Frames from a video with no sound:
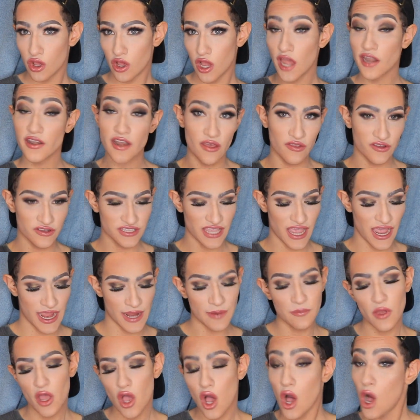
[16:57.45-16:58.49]
another
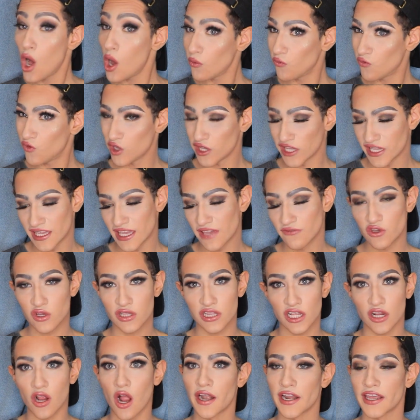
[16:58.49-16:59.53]
time, hopefully, if you
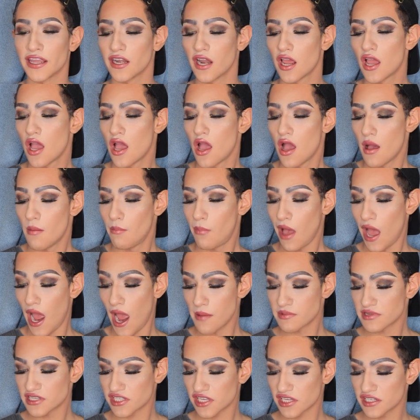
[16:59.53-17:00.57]
click on it. But
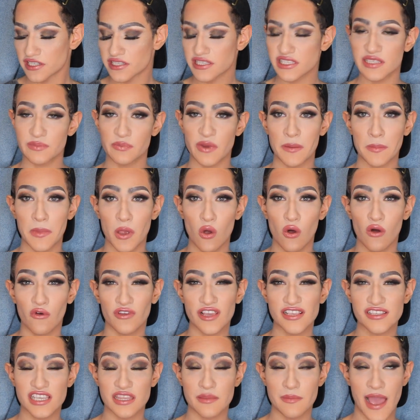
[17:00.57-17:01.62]
I'm just gonna spray my whole
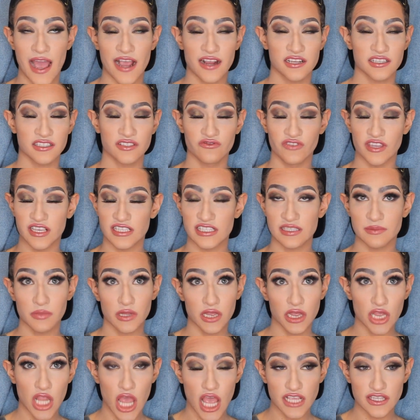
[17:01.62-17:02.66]
face with MAC Fix
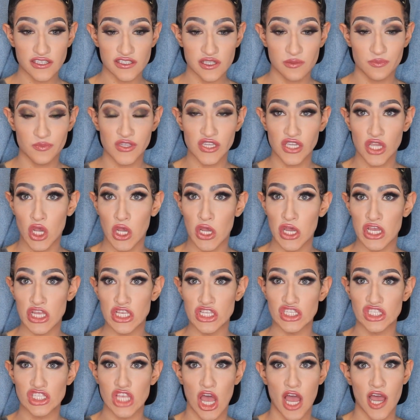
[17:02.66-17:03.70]
Plus
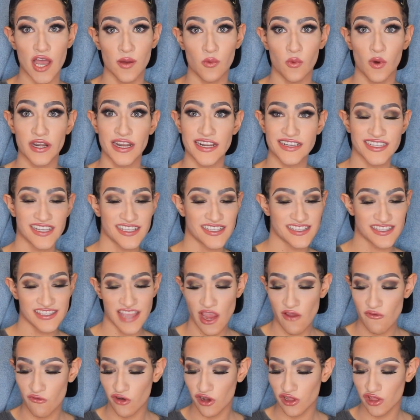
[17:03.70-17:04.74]
because I want it to
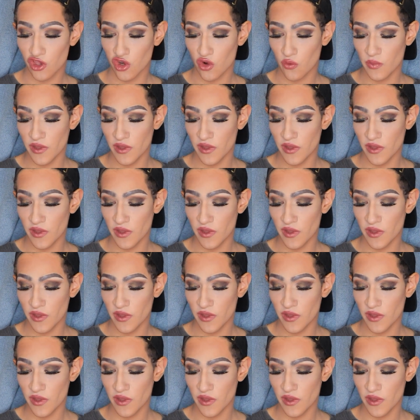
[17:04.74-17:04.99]
stay for a little